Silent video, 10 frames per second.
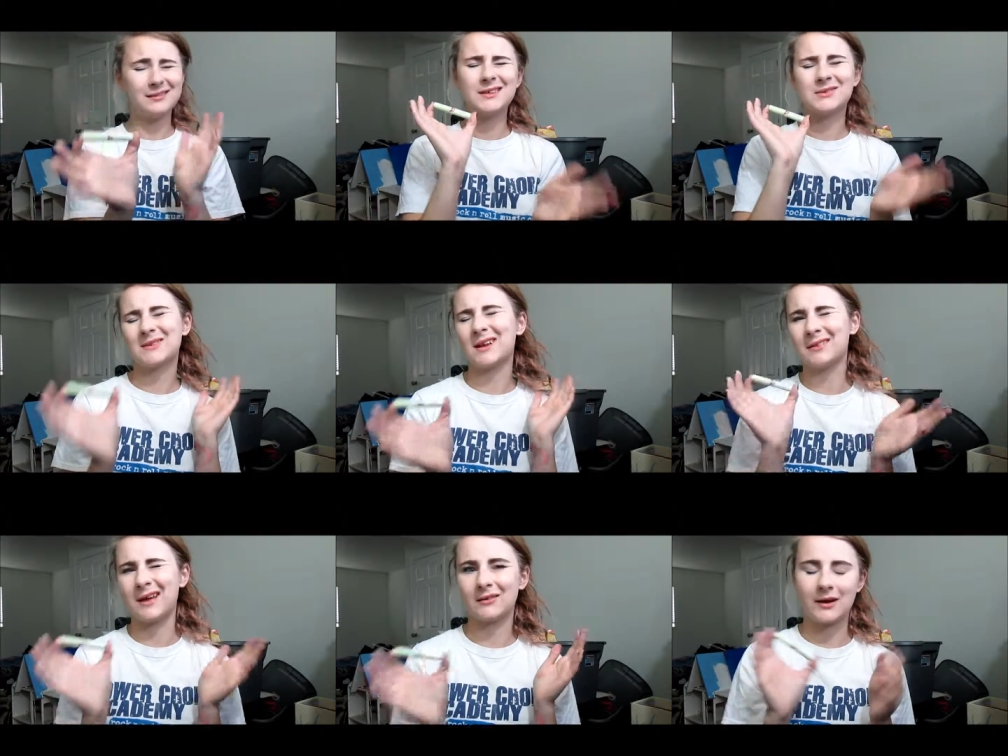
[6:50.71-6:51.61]
this was
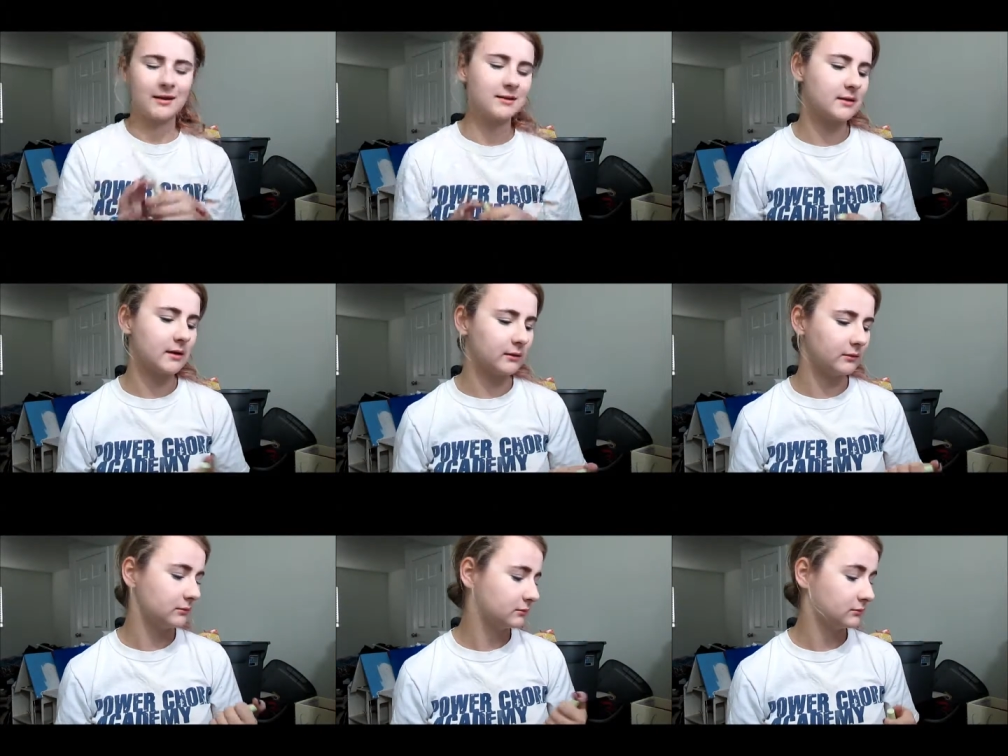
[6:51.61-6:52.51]
not that great,
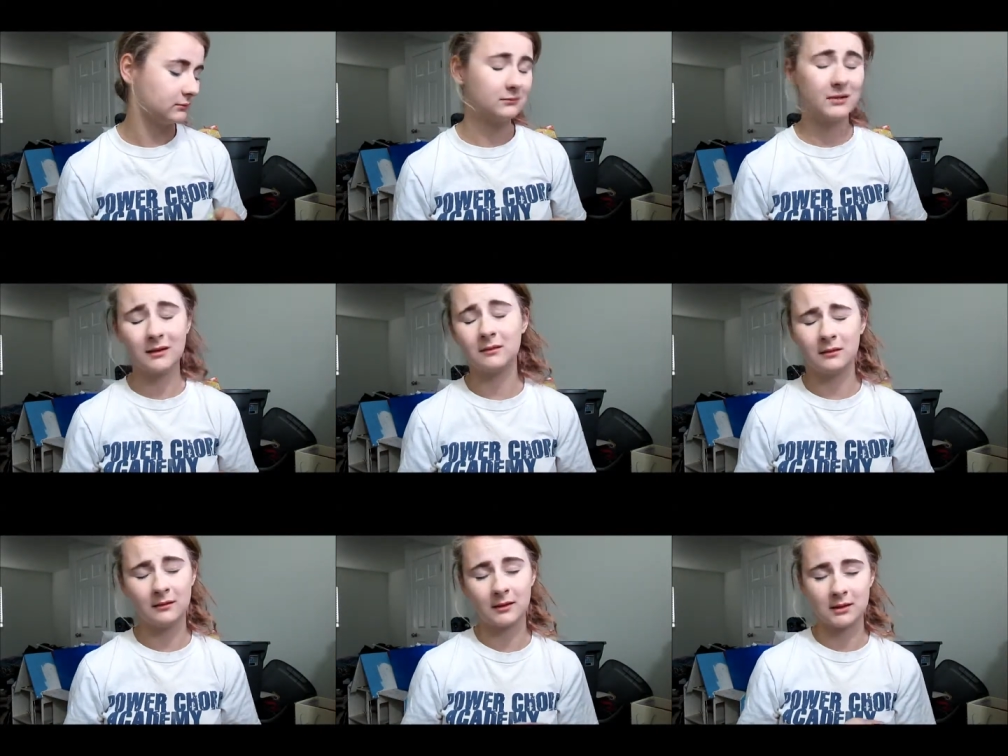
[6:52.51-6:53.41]
so, and
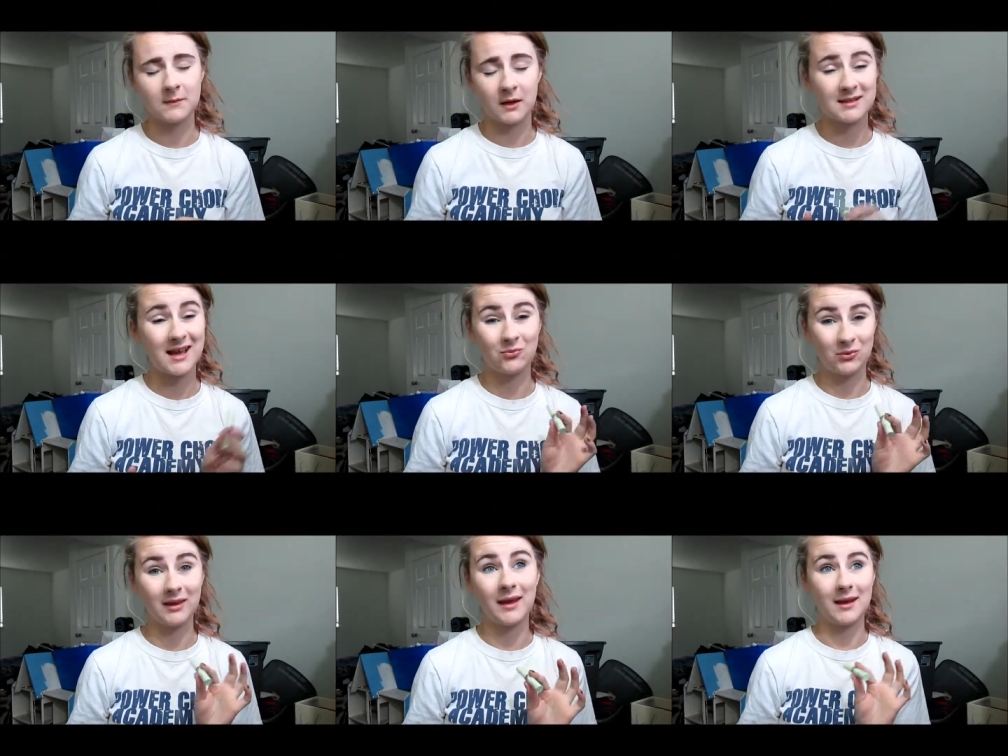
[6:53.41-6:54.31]
let's be honest, I
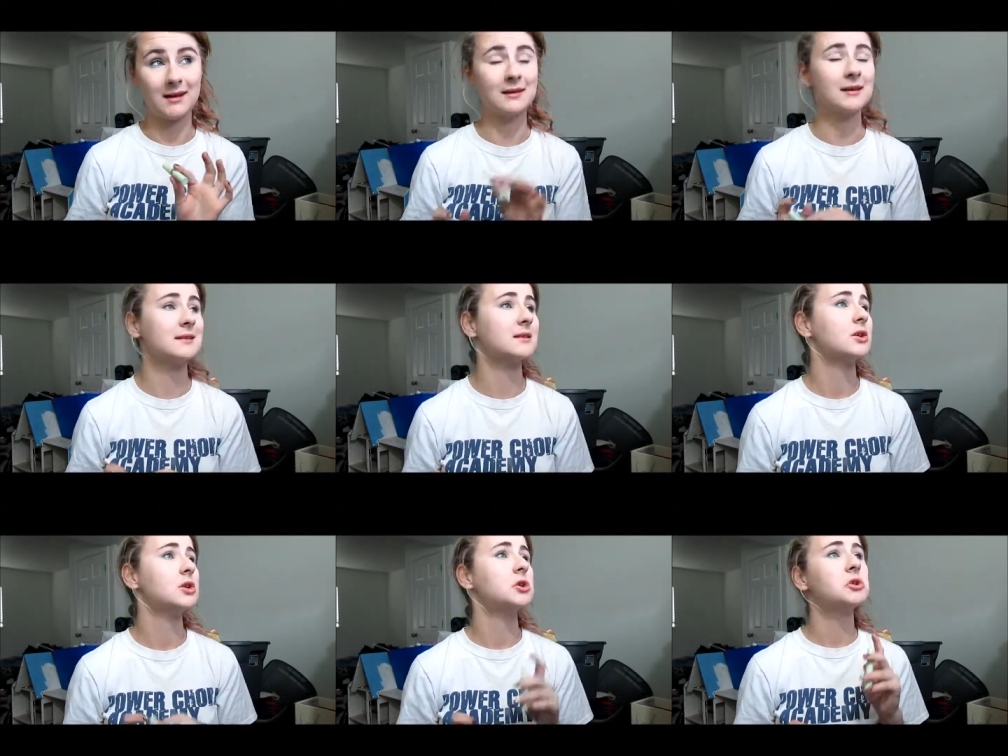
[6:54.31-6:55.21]
really hated this.
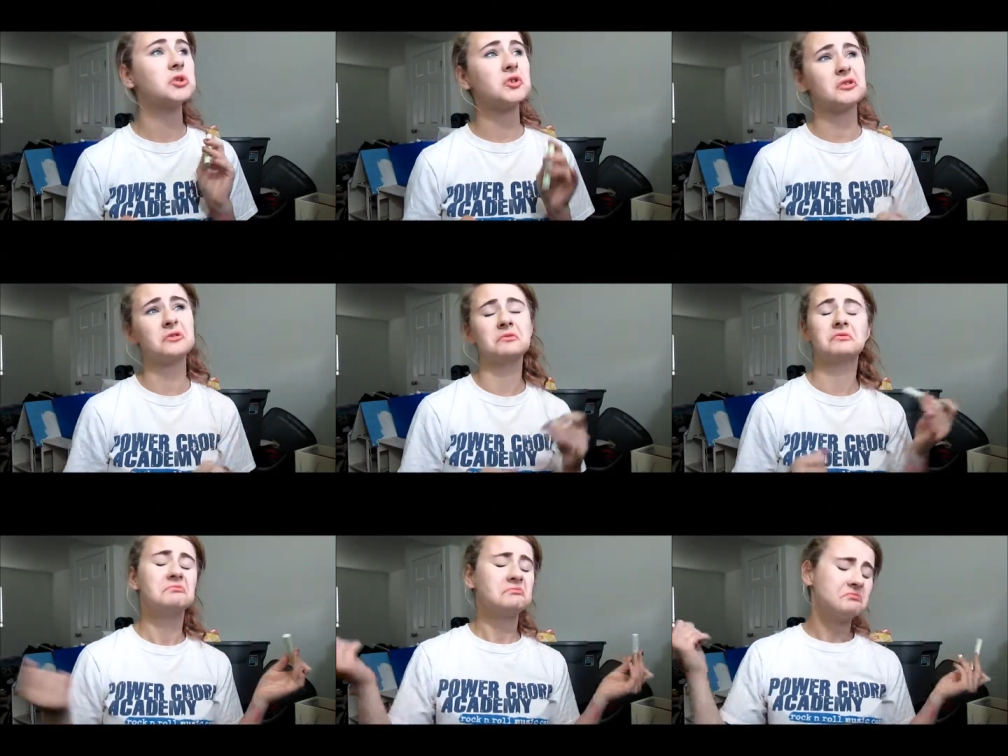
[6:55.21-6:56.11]

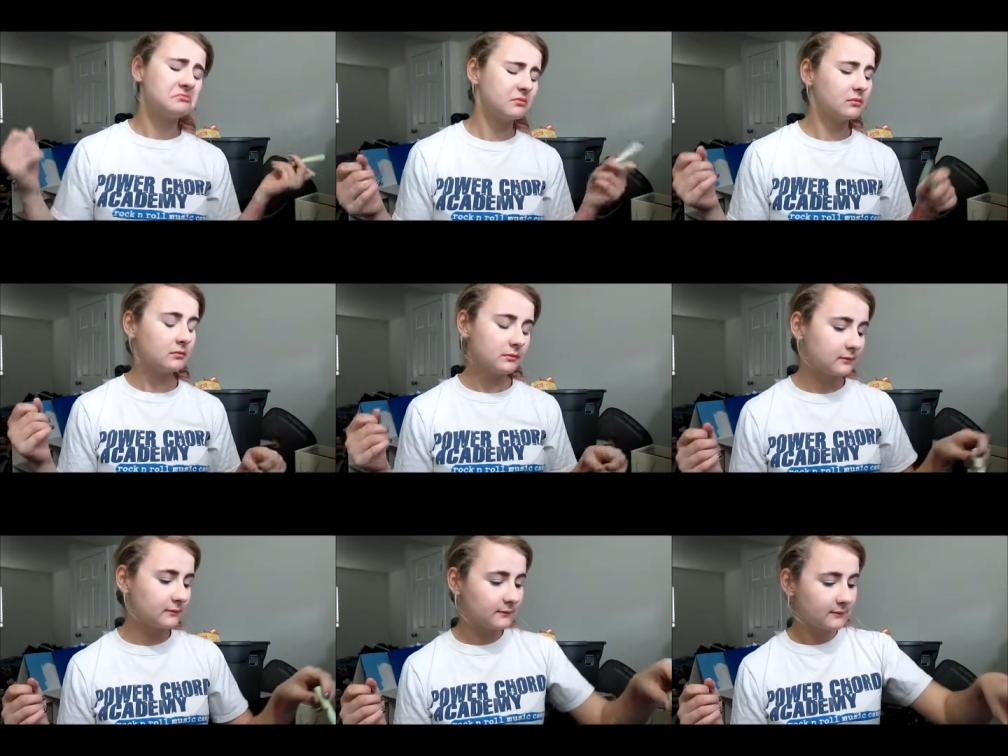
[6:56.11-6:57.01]
So,
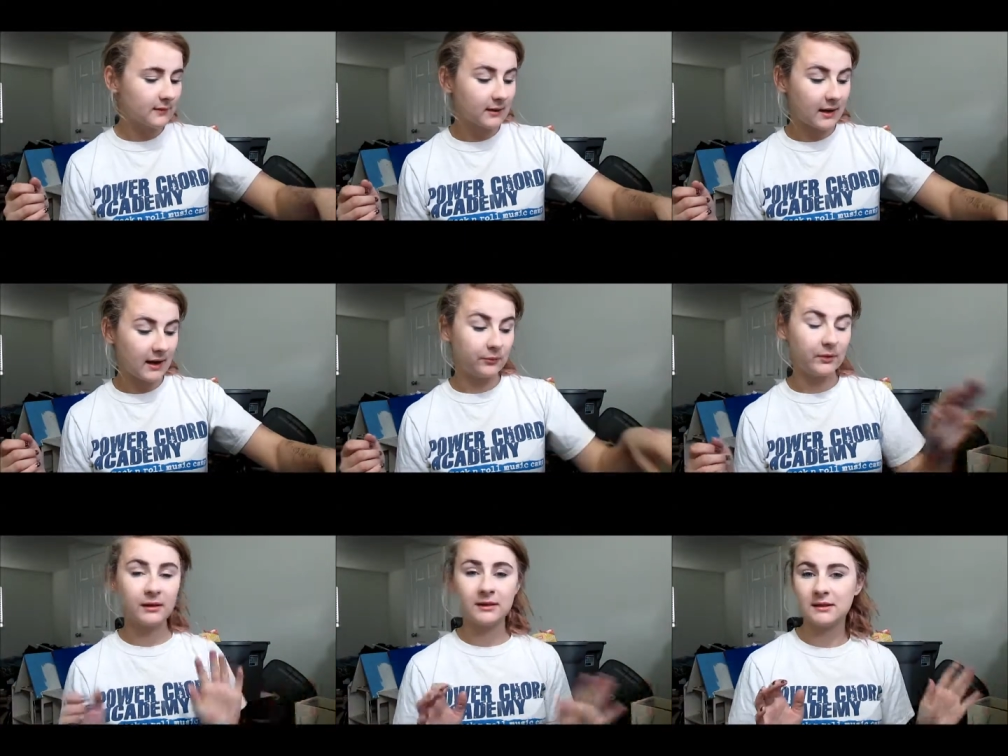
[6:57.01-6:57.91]
I
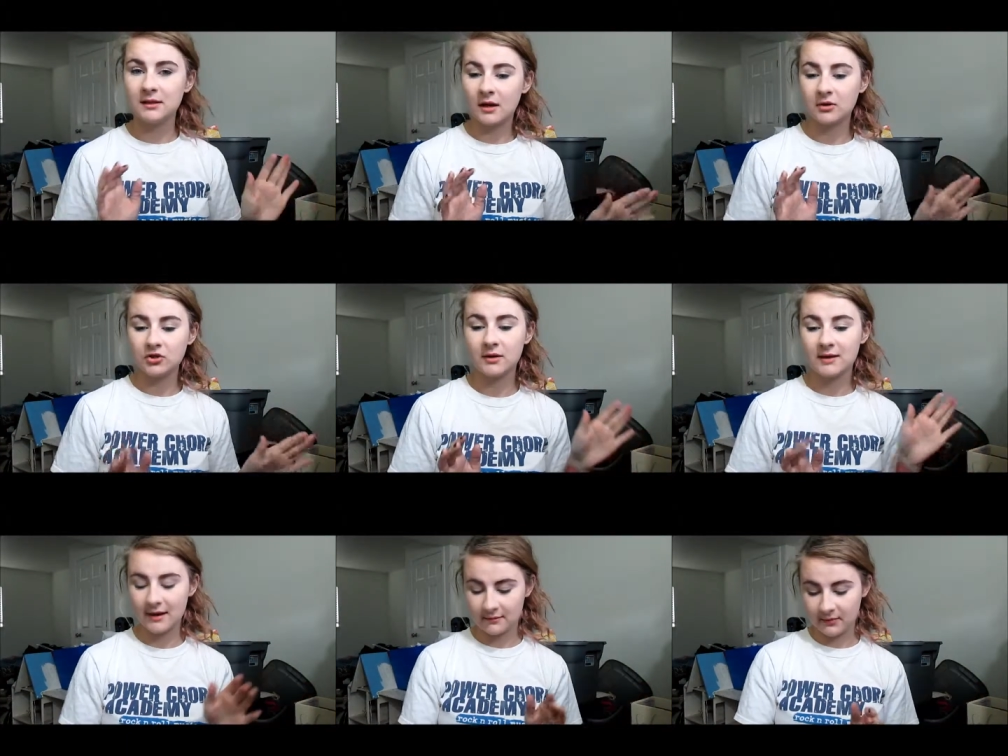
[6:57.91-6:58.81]
really did not enjoy
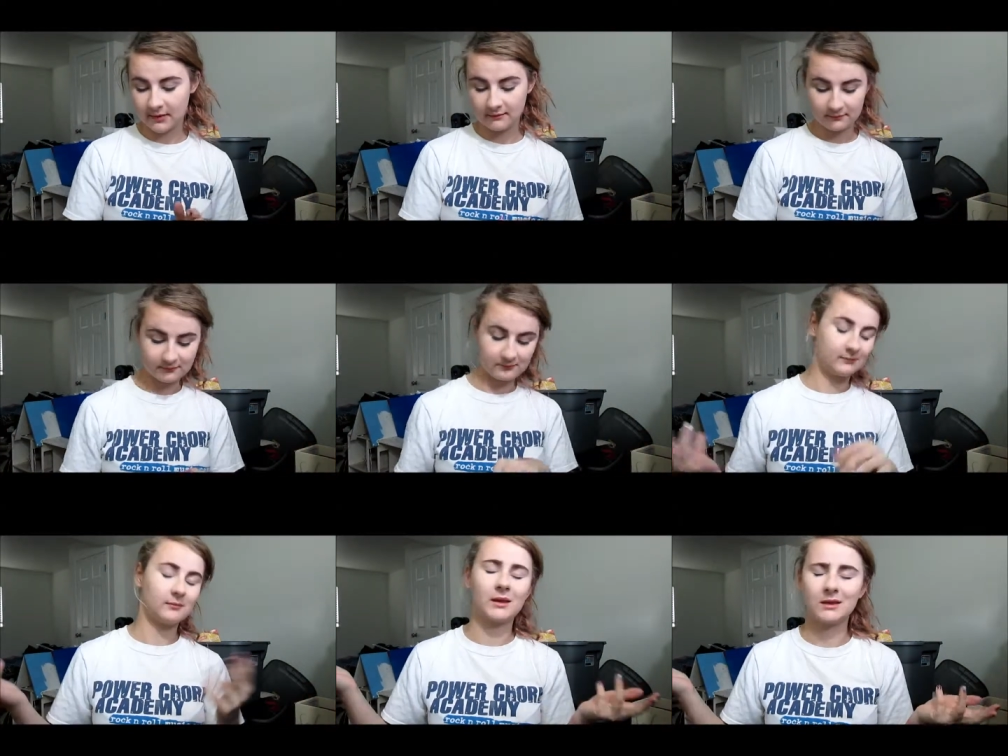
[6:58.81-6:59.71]
that, but
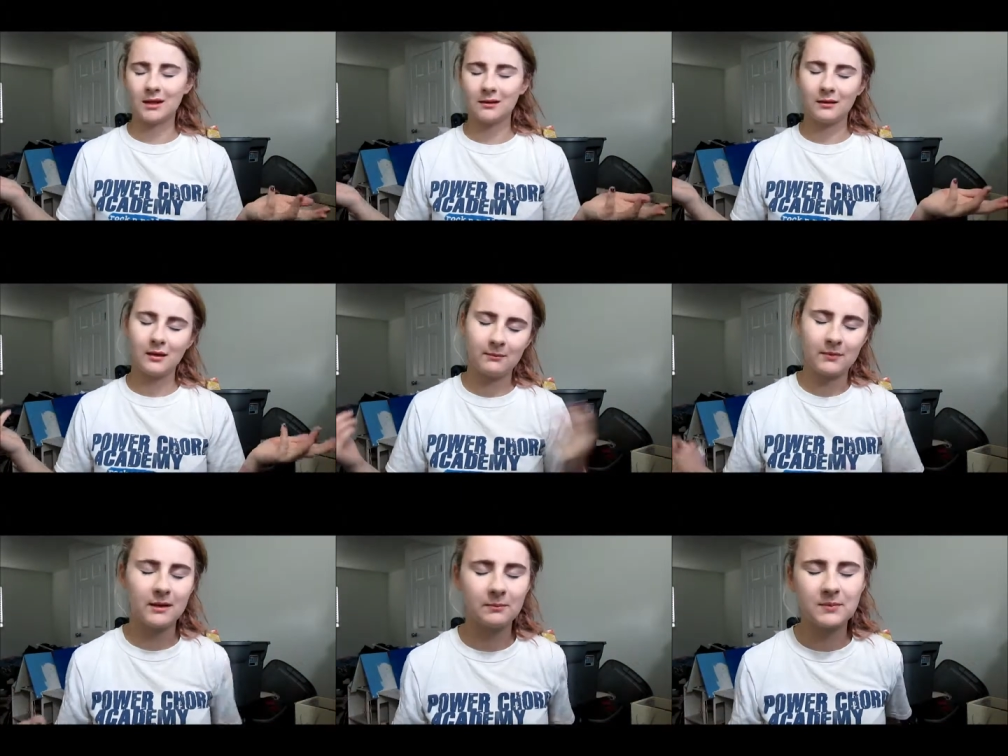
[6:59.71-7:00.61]
I'm
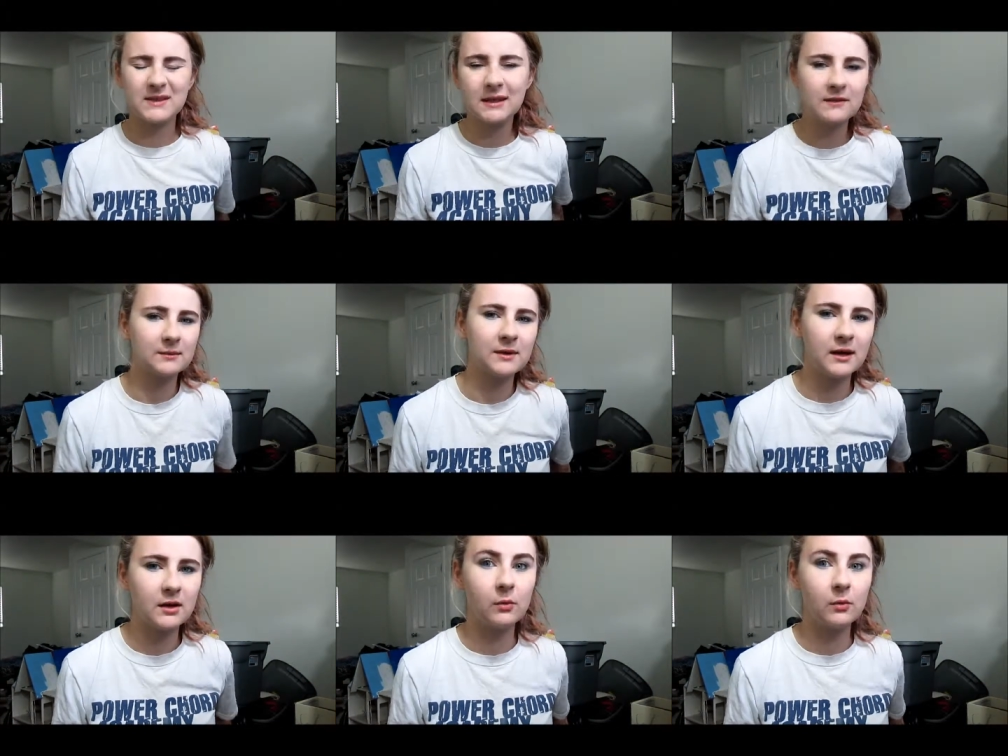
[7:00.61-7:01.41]
gonna see if somebody I know